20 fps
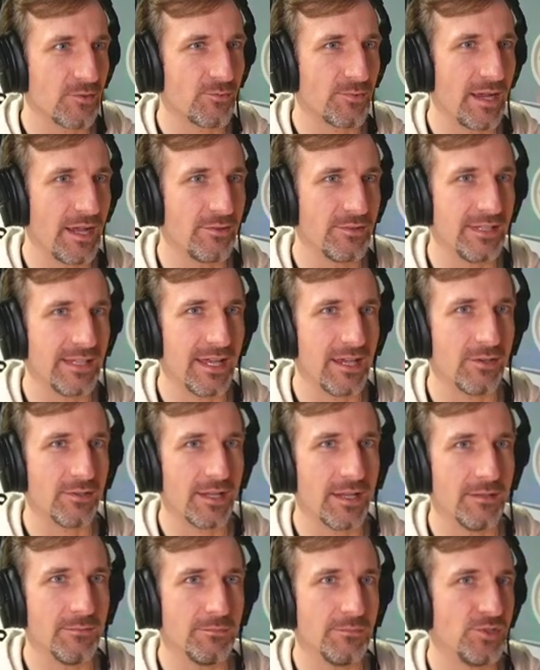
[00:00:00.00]
round it out
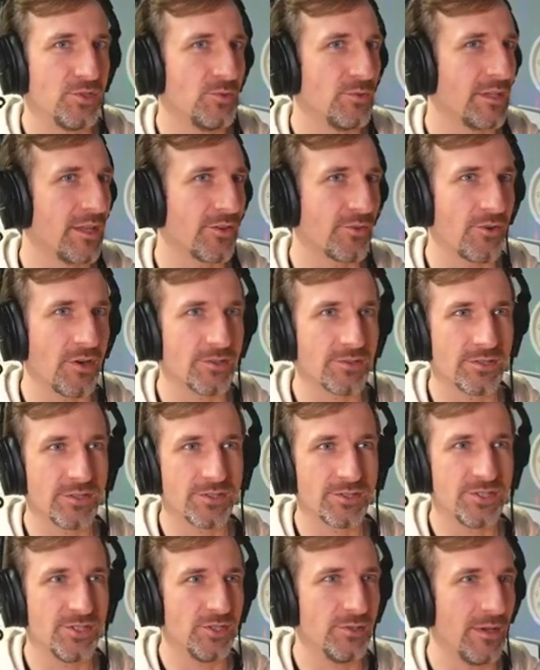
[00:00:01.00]
and do another article or
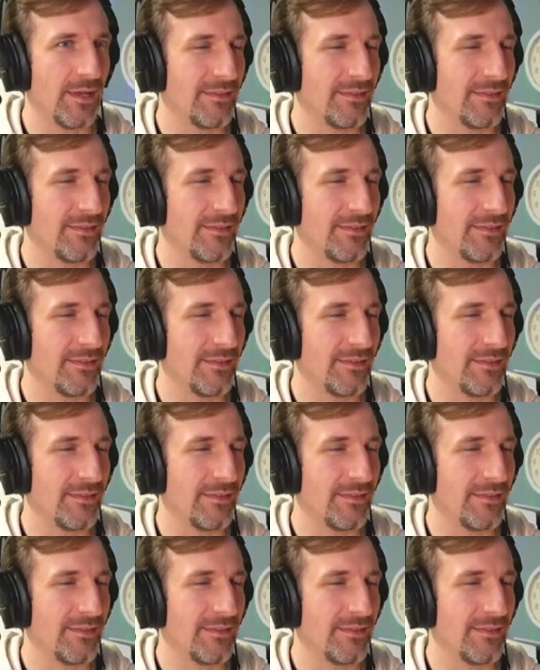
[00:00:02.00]
two.